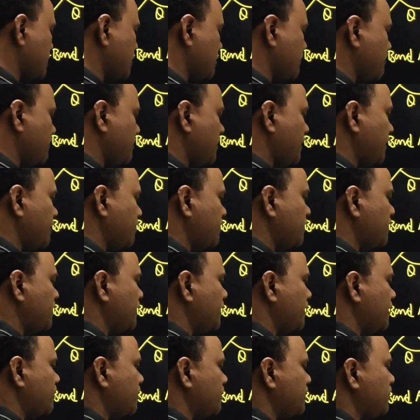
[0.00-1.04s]
I am writing
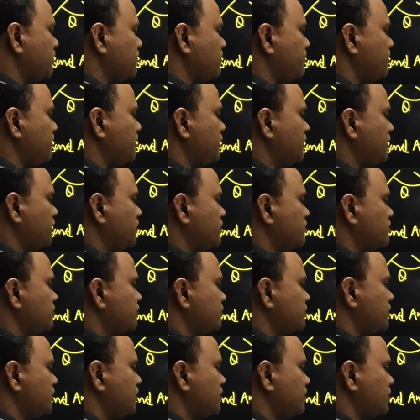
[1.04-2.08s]
directly
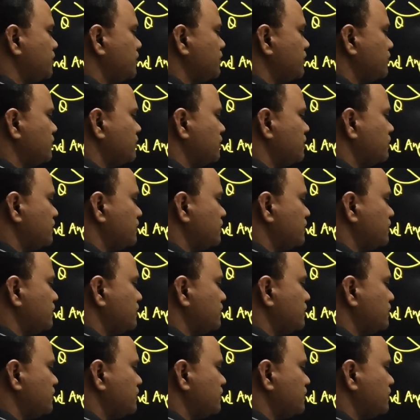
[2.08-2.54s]
PiH3.